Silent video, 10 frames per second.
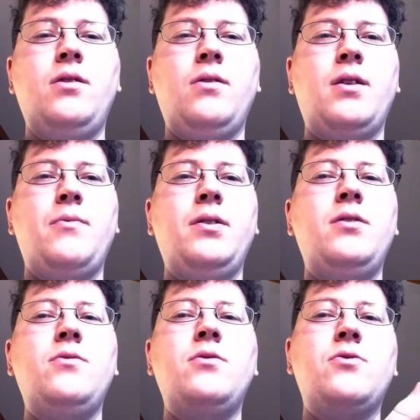You know, I really
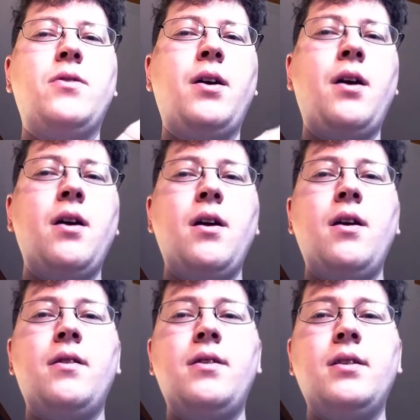do enjoy
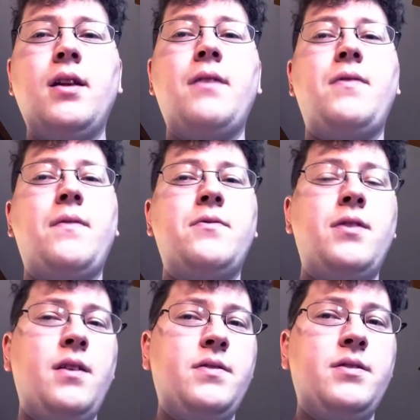the Life After
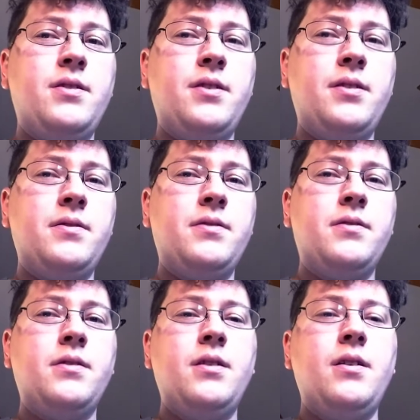Navy
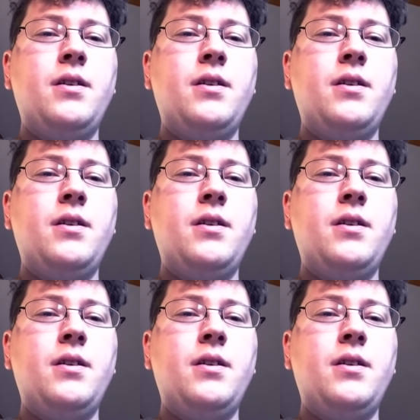series.